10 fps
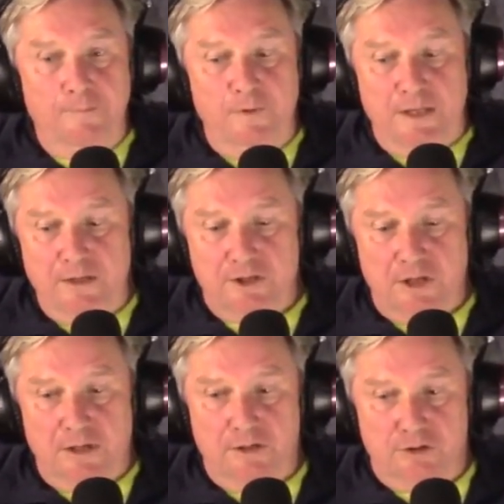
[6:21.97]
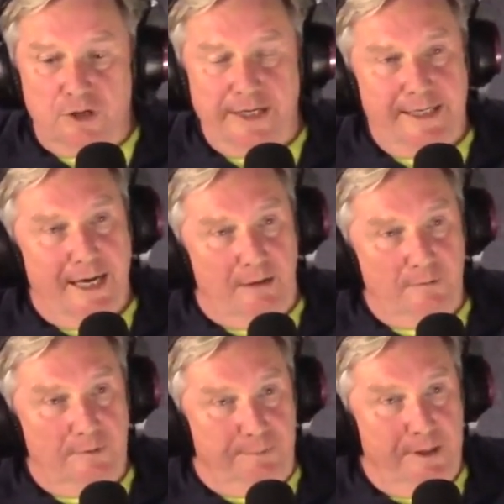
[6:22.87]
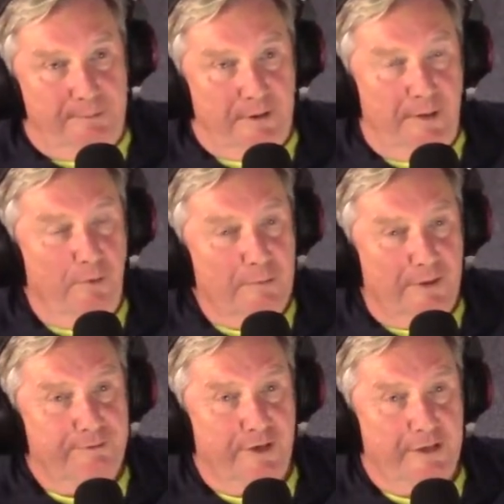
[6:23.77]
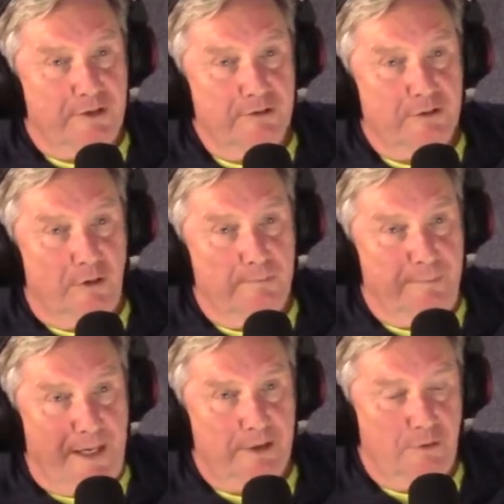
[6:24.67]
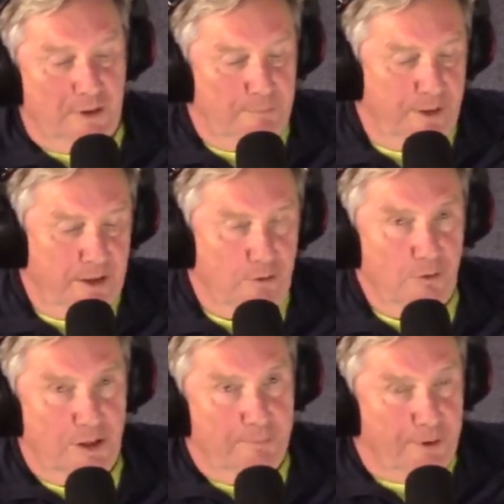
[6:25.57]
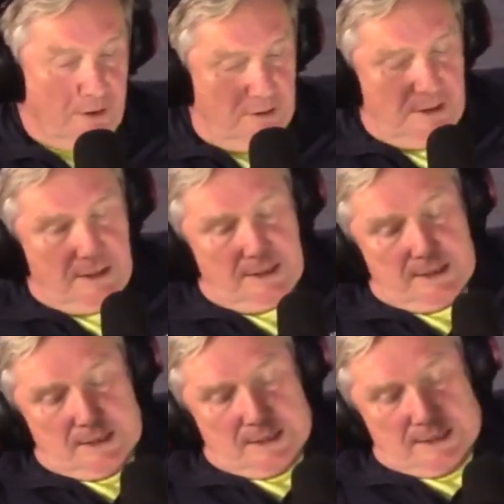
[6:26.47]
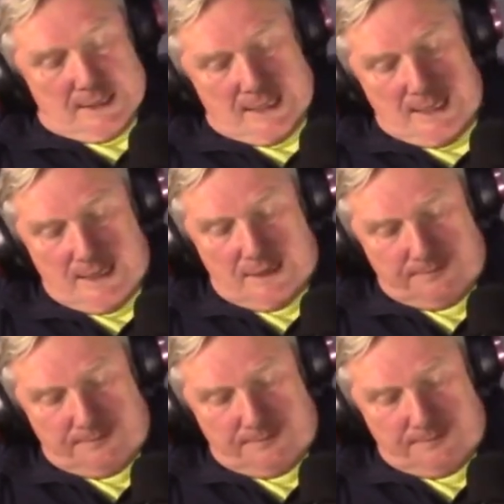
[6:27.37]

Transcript: We then started trying it out with people, and then one of my friends who's got bad chronic pain, called Kippo, he